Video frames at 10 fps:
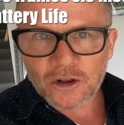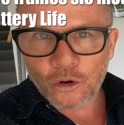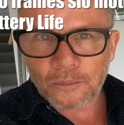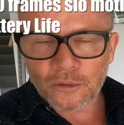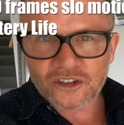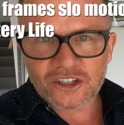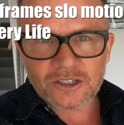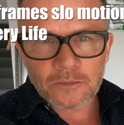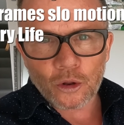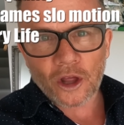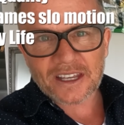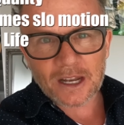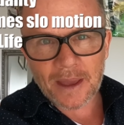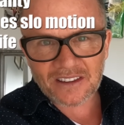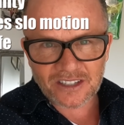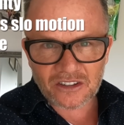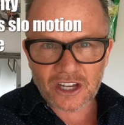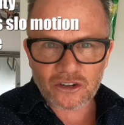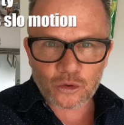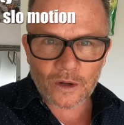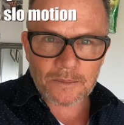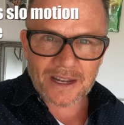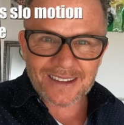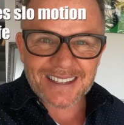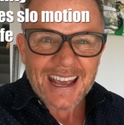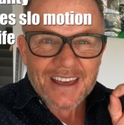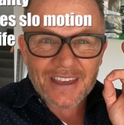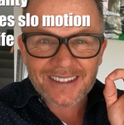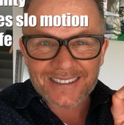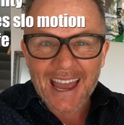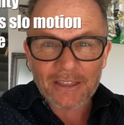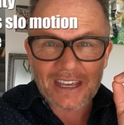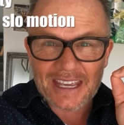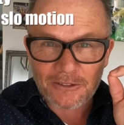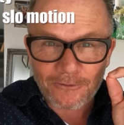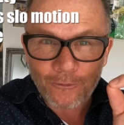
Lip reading: I call bullshit. You more like get about 16 to 20 minutes. They're saying that you get